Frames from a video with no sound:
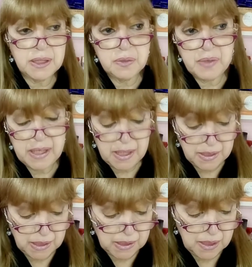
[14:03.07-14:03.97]
It is very
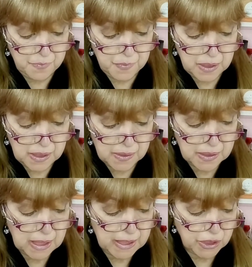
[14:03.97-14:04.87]
addictive, it is
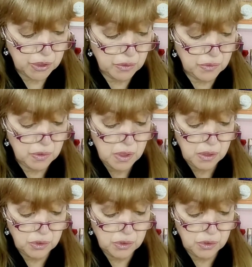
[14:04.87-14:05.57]
delicious,